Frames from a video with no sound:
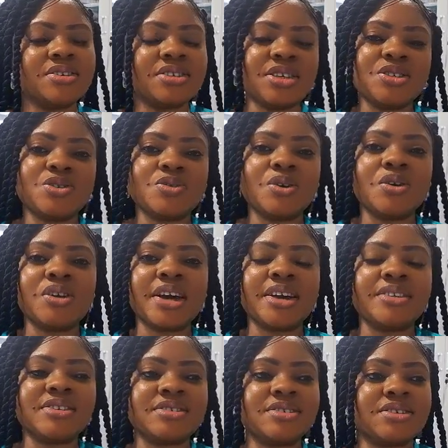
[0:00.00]
since you don't
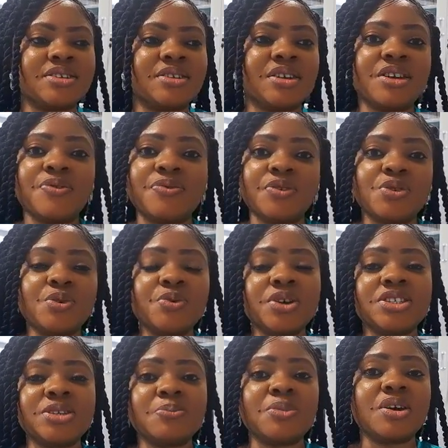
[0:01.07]
like this thing, if you do it, it